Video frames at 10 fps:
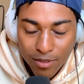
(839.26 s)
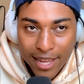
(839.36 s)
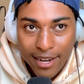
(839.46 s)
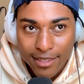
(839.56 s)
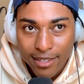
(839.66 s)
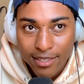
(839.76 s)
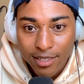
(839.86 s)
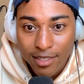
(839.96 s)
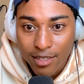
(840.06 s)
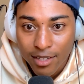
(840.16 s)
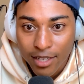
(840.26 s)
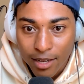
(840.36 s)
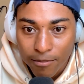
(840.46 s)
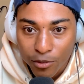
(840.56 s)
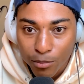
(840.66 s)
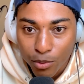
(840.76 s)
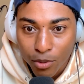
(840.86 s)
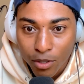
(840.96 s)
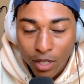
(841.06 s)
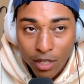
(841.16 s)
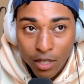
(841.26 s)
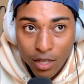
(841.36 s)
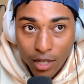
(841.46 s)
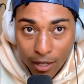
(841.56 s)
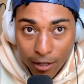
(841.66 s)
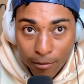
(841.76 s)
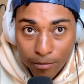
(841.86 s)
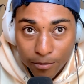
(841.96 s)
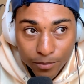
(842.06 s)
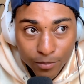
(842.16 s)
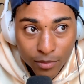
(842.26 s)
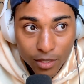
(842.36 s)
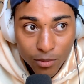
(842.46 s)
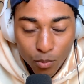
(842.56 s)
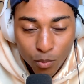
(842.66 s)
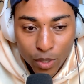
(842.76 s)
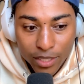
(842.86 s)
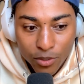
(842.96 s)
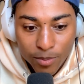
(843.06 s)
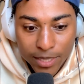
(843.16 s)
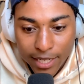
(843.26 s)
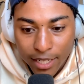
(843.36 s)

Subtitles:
And I think it's easy to get comfortable um when you've been dating